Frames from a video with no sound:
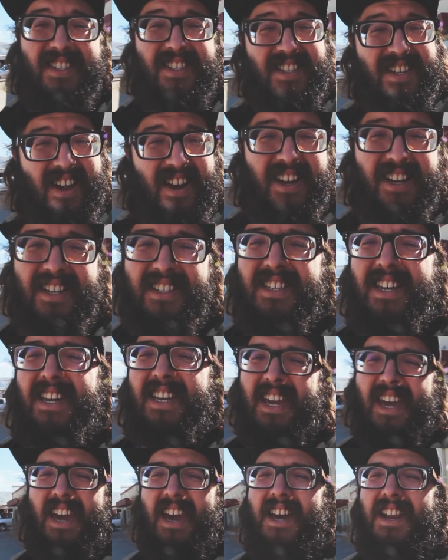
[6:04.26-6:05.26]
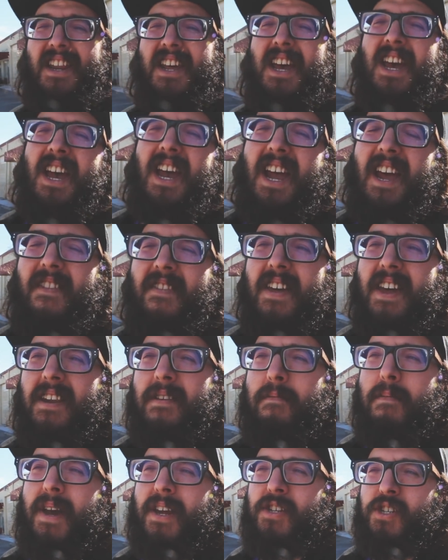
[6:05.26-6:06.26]
snug as I can, and
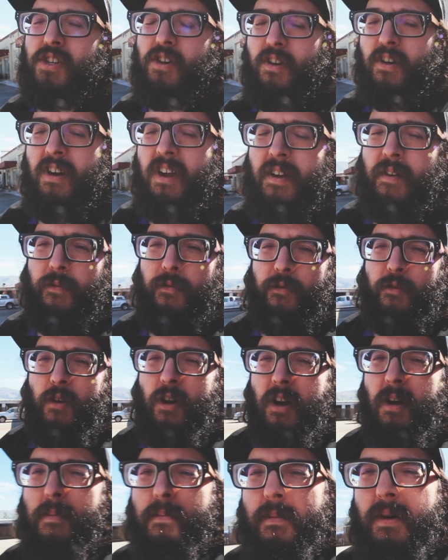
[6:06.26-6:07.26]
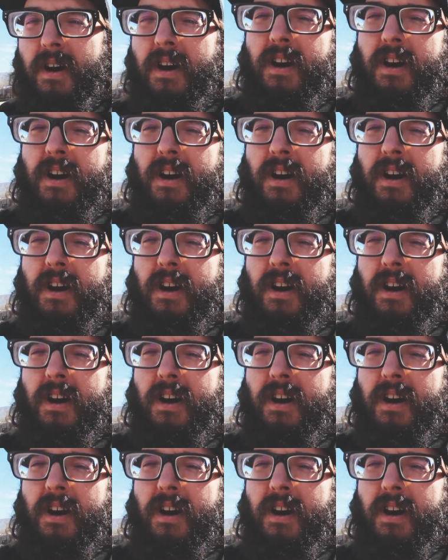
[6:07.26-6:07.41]
then measure from